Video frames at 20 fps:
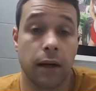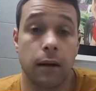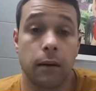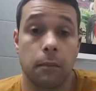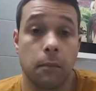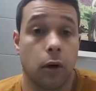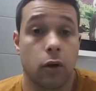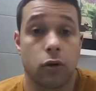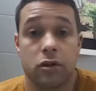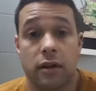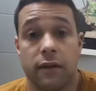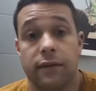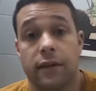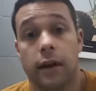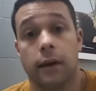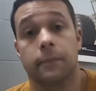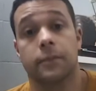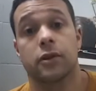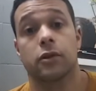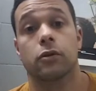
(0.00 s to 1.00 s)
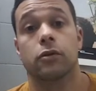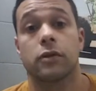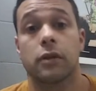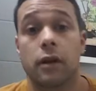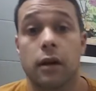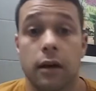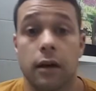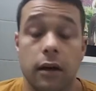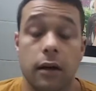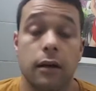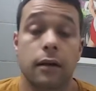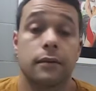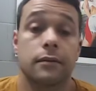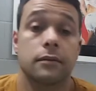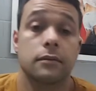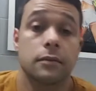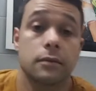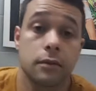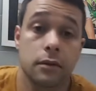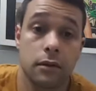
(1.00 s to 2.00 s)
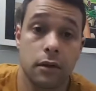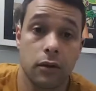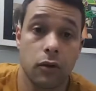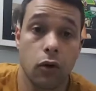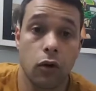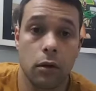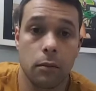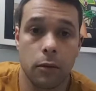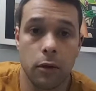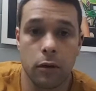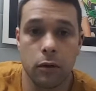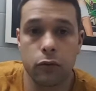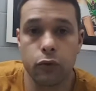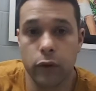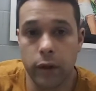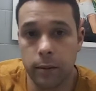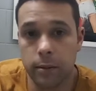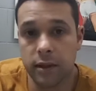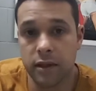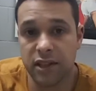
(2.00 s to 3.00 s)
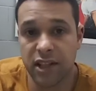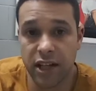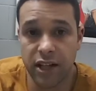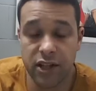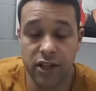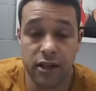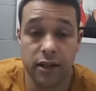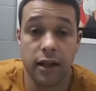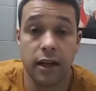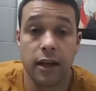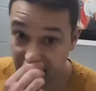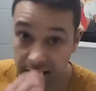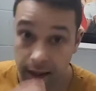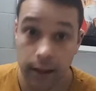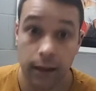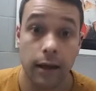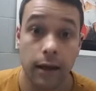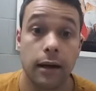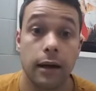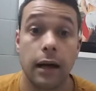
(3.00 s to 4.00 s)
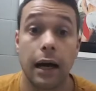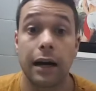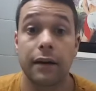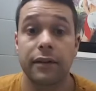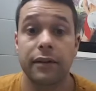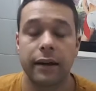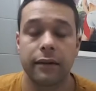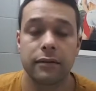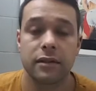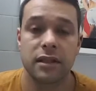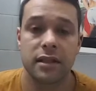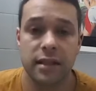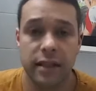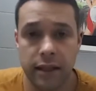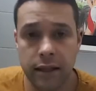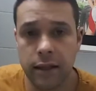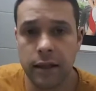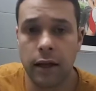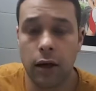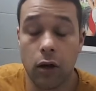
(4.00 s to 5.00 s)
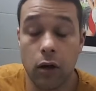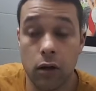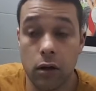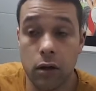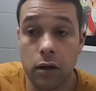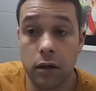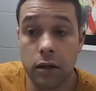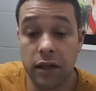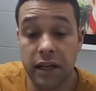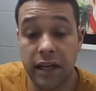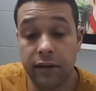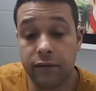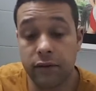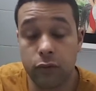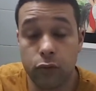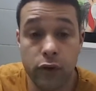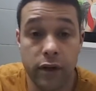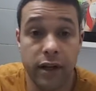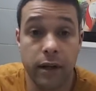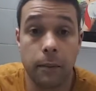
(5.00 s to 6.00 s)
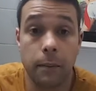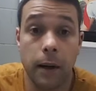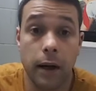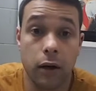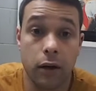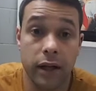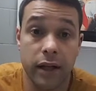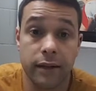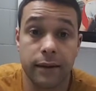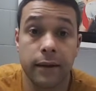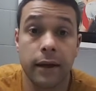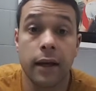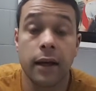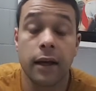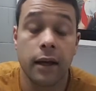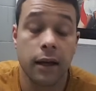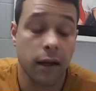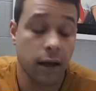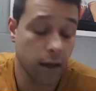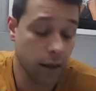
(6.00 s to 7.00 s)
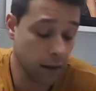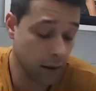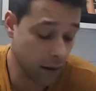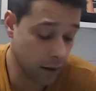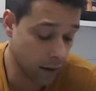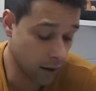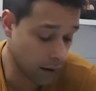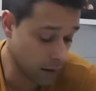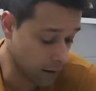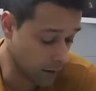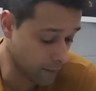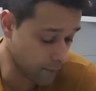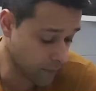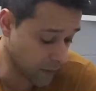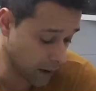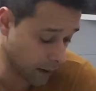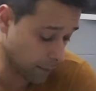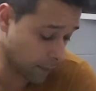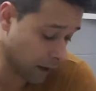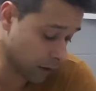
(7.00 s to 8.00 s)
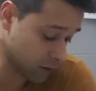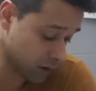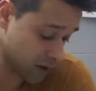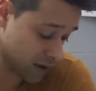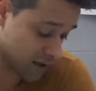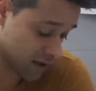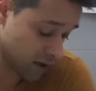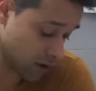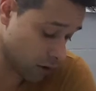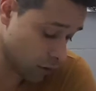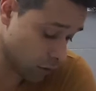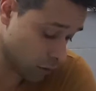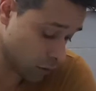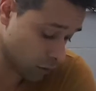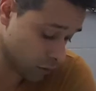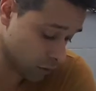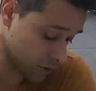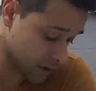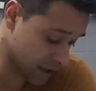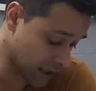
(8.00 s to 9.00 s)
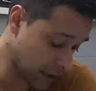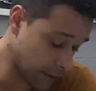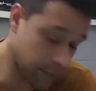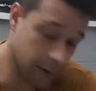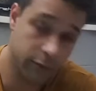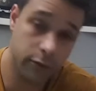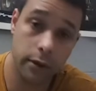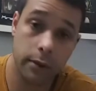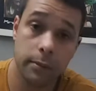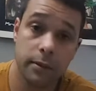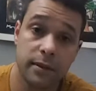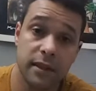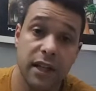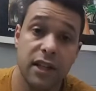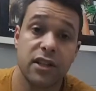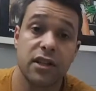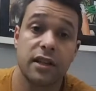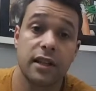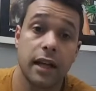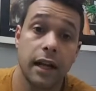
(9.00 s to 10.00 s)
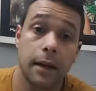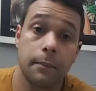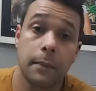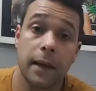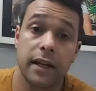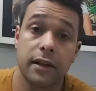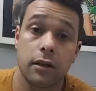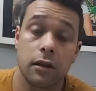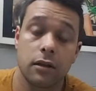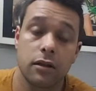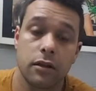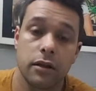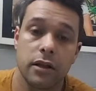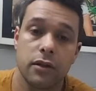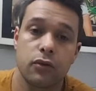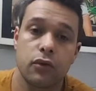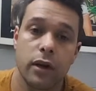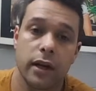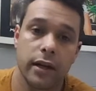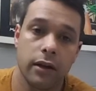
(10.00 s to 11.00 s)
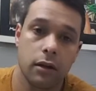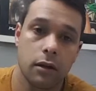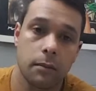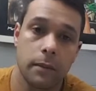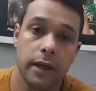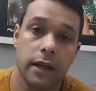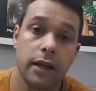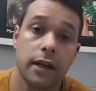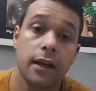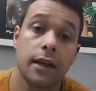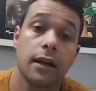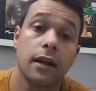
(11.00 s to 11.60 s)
most of them do the normal rehabilitation. I haven't seen or even read about it, about this new type of rehabilitation that my doctor is trying on me,